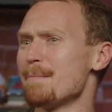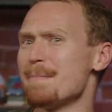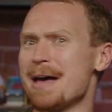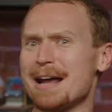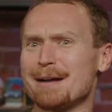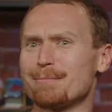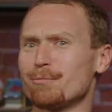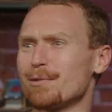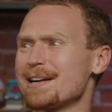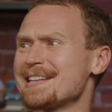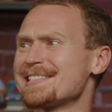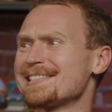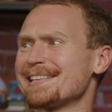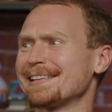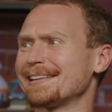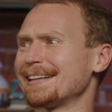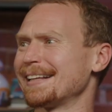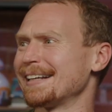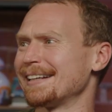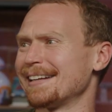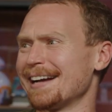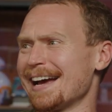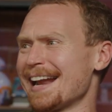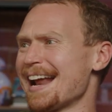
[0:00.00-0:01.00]
met him
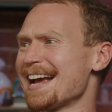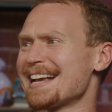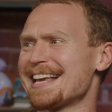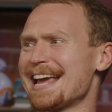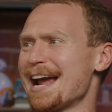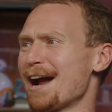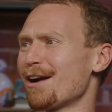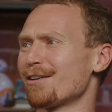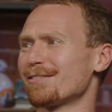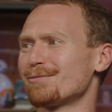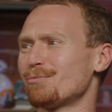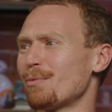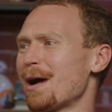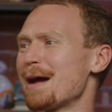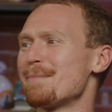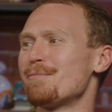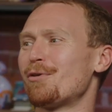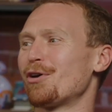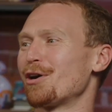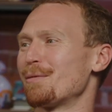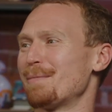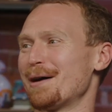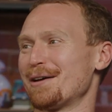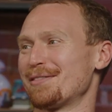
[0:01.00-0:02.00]
recently. And I cared way
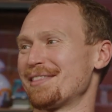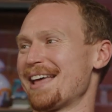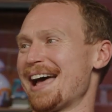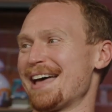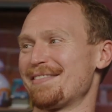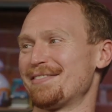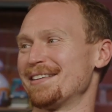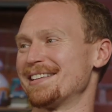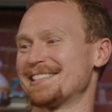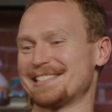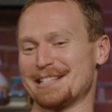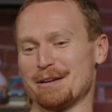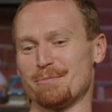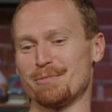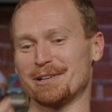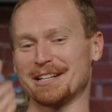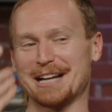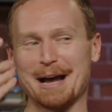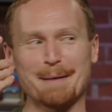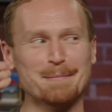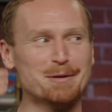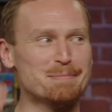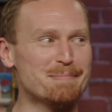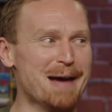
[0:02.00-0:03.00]
more about that than someone
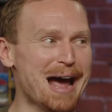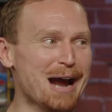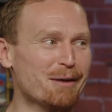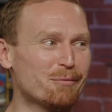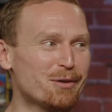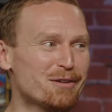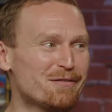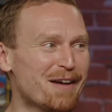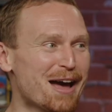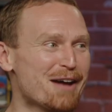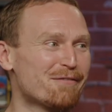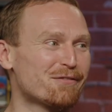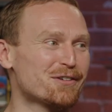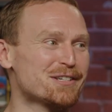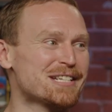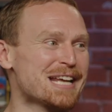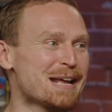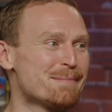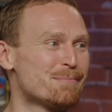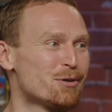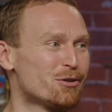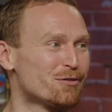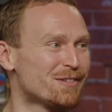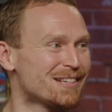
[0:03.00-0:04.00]
coming mm. back we've had for
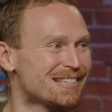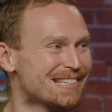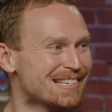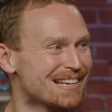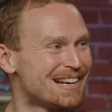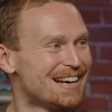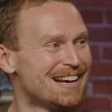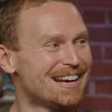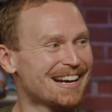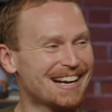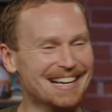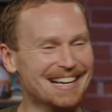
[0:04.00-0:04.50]
ten movies. Right.